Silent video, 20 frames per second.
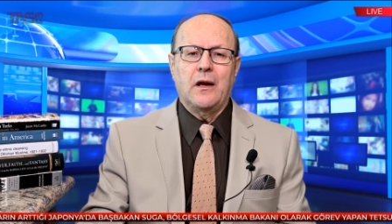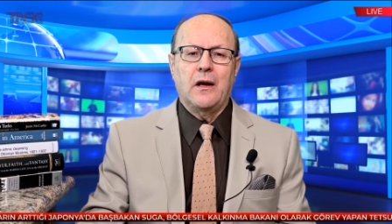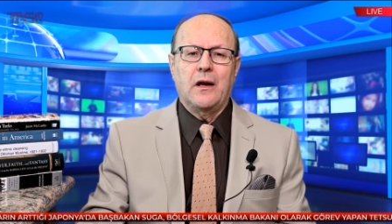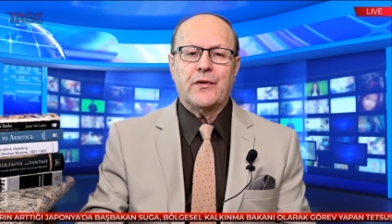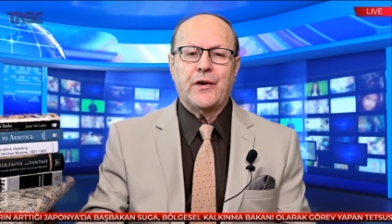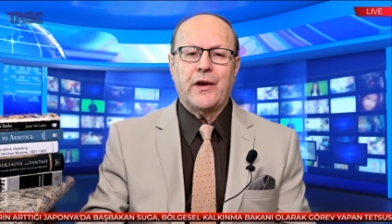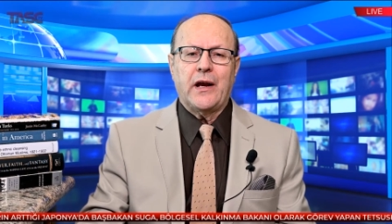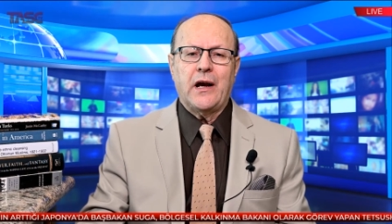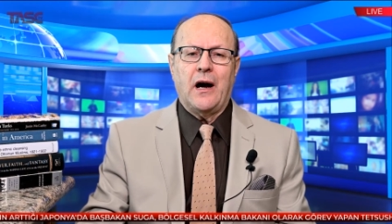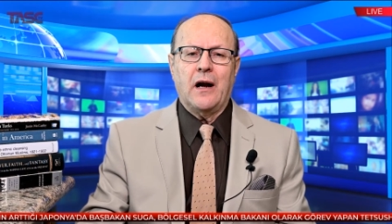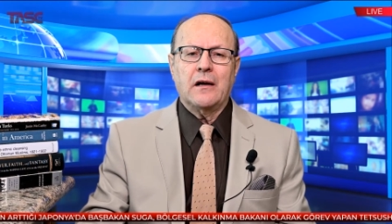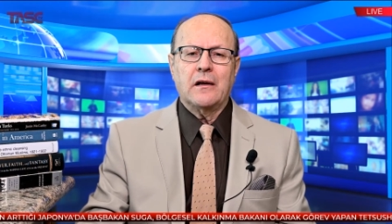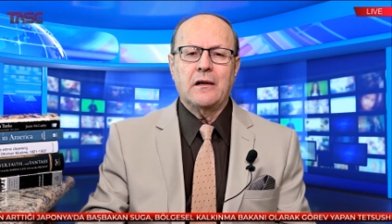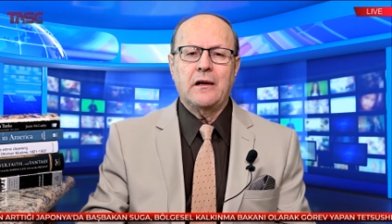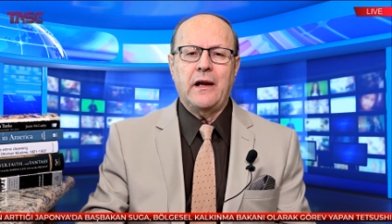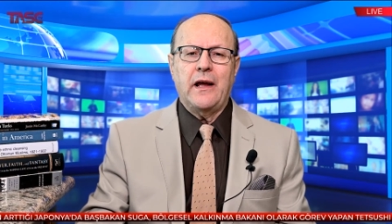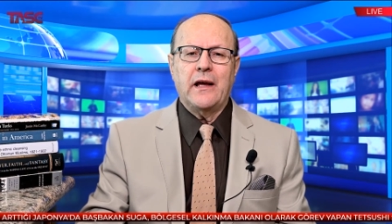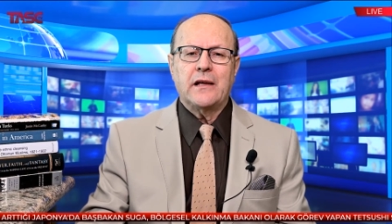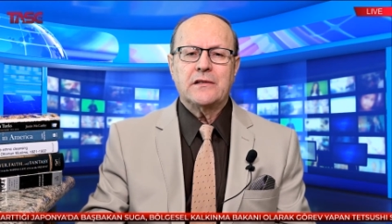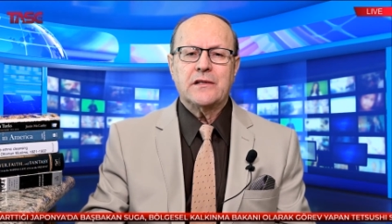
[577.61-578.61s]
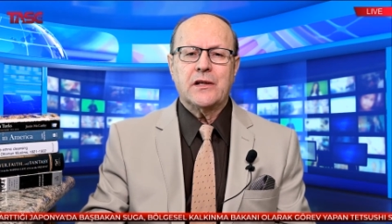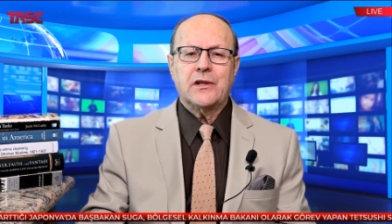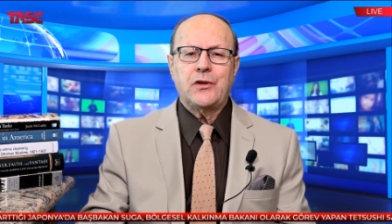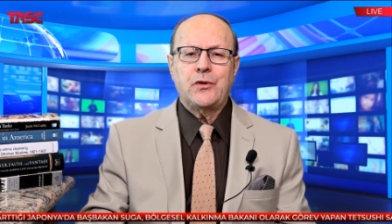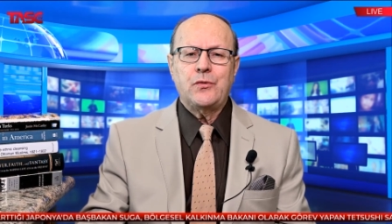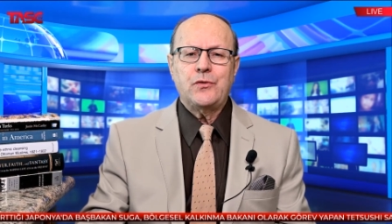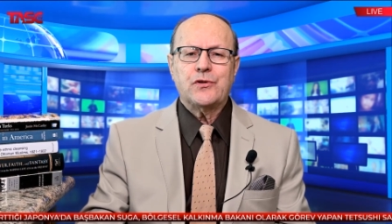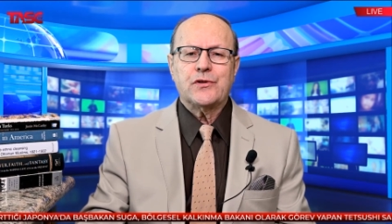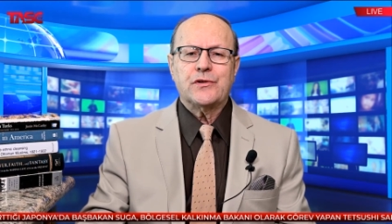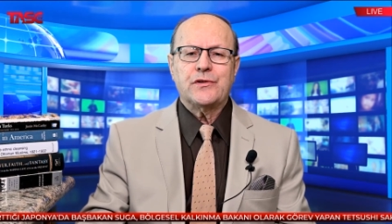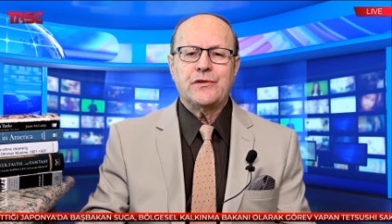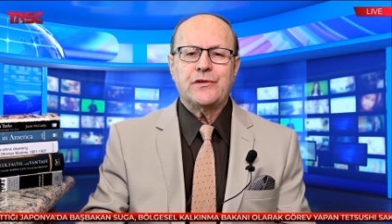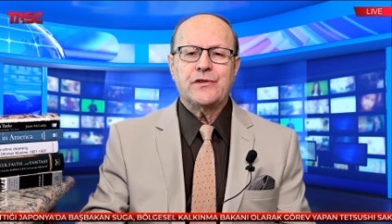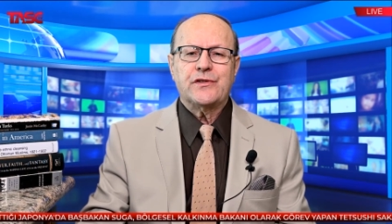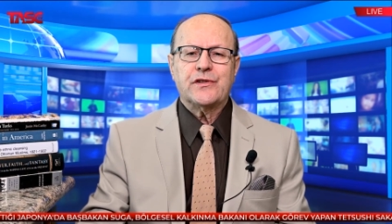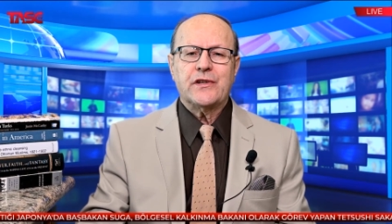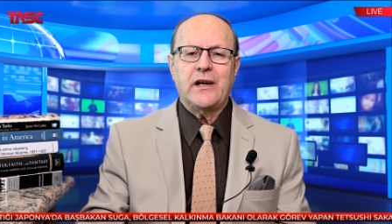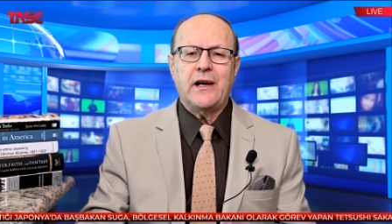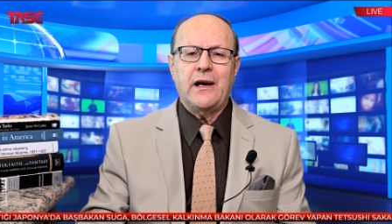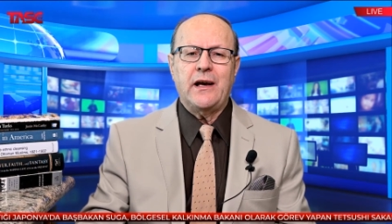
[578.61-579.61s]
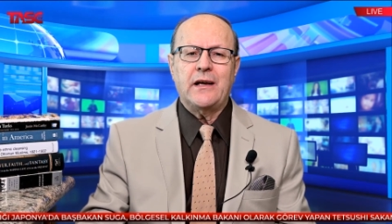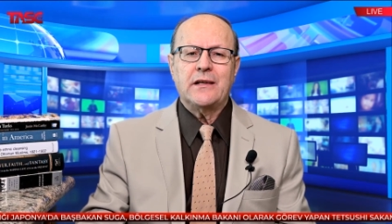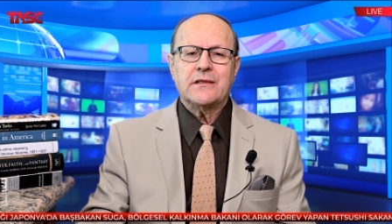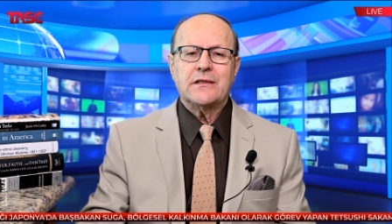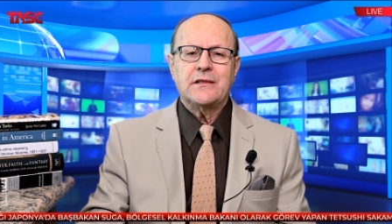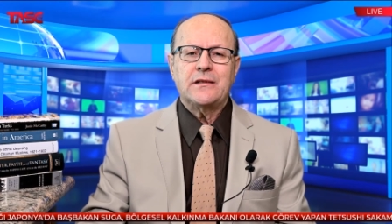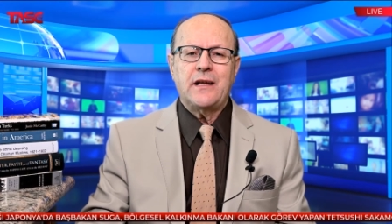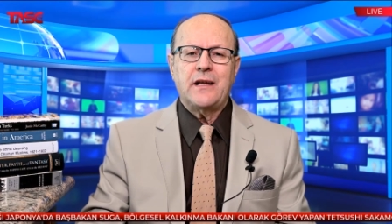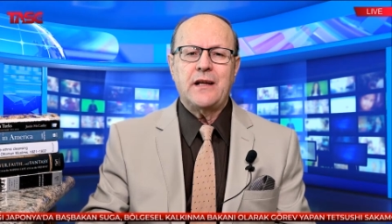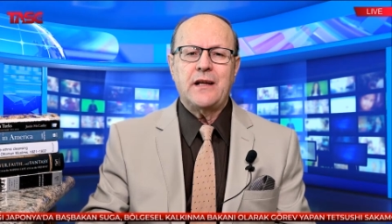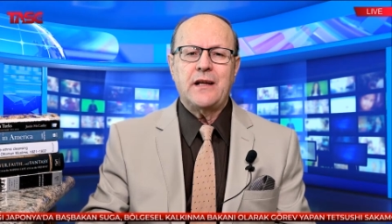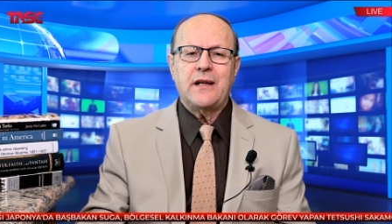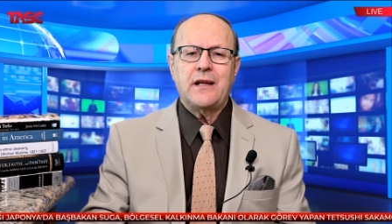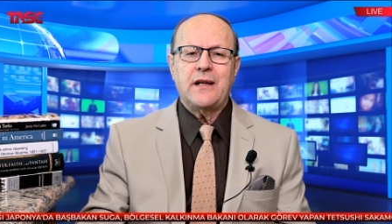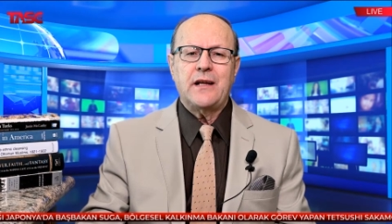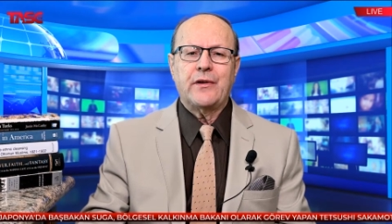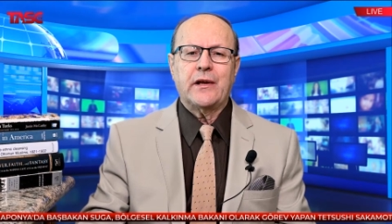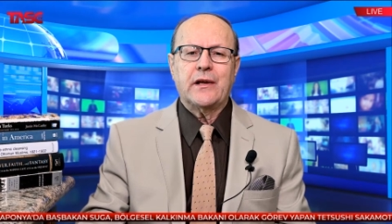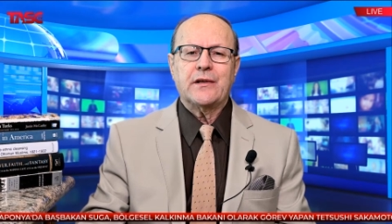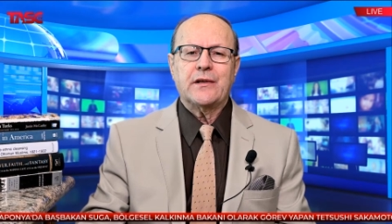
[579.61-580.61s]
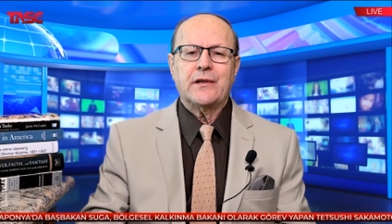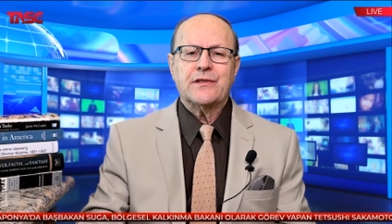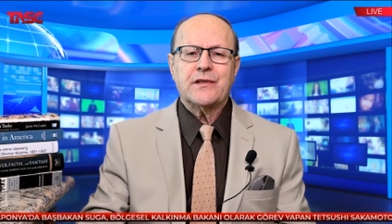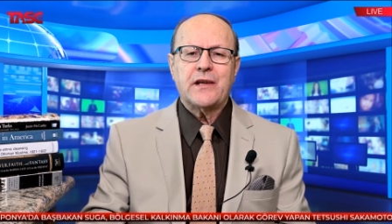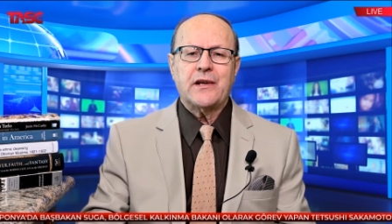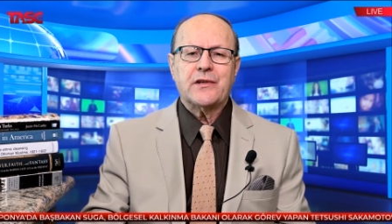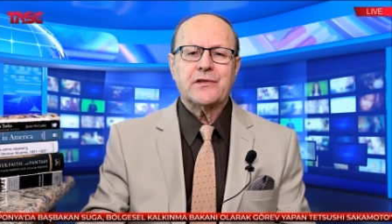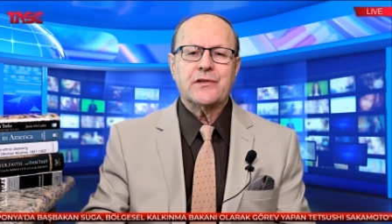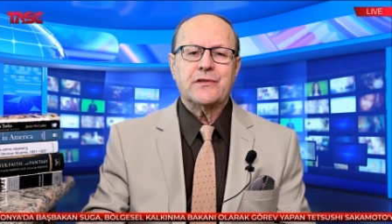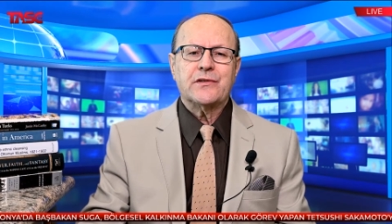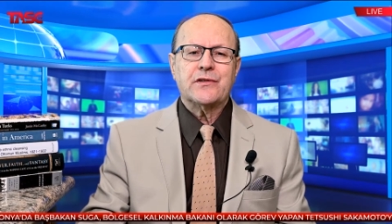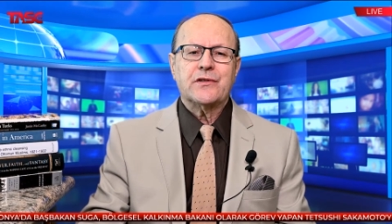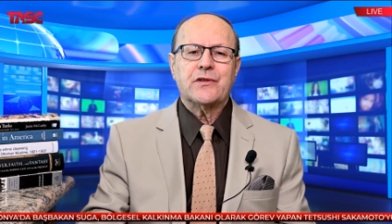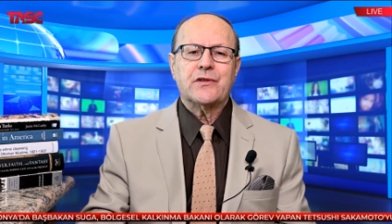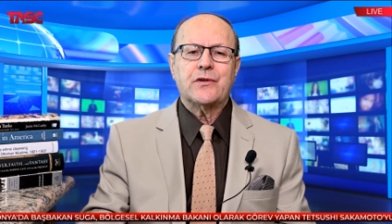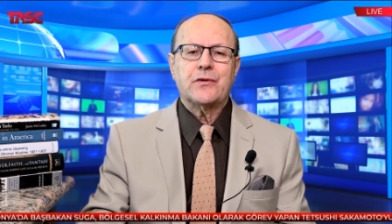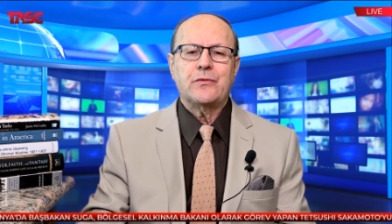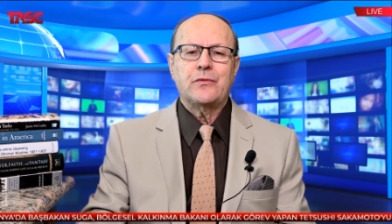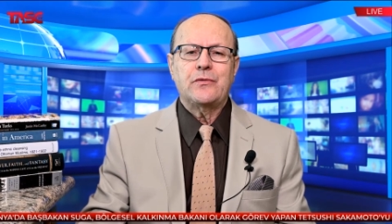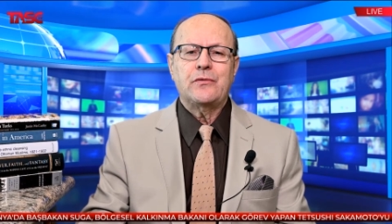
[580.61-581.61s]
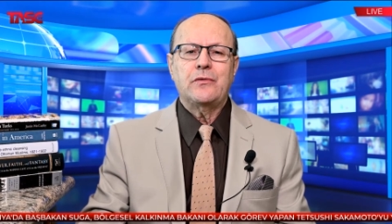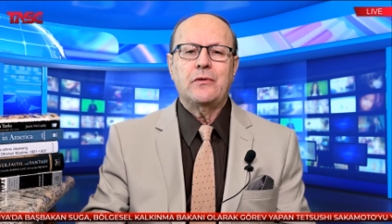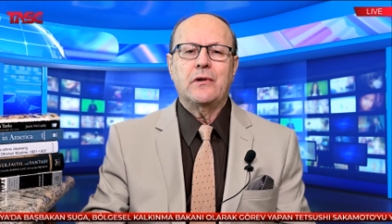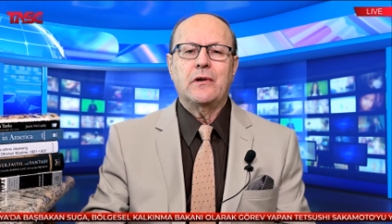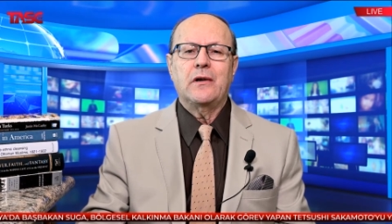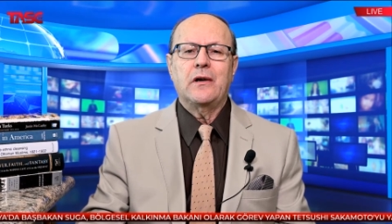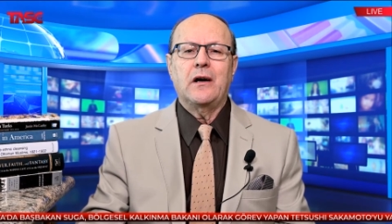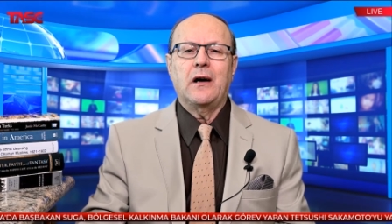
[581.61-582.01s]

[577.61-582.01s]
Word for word: regarded executions as necessary concessions to